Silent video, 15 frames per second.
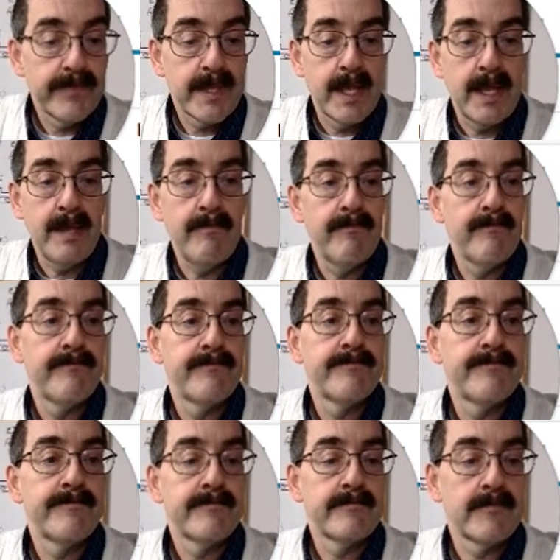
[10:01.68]
Okay?
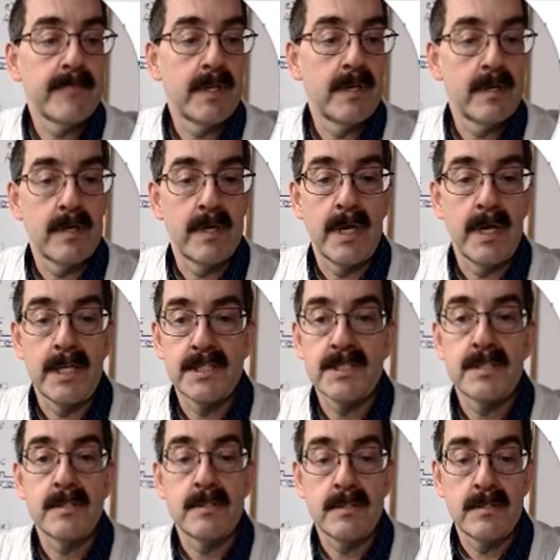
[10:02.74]
All right,
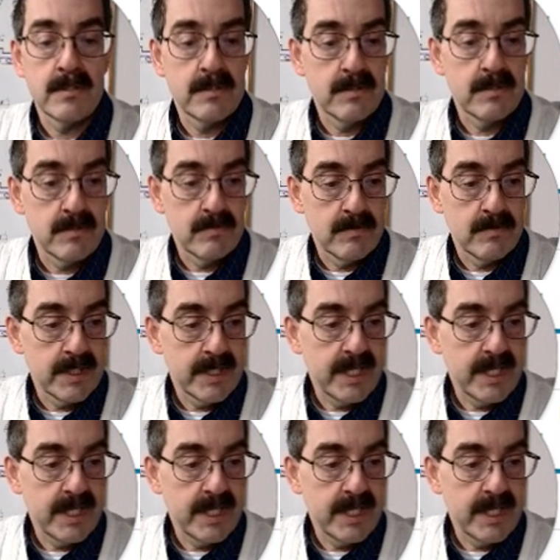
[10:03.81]
so why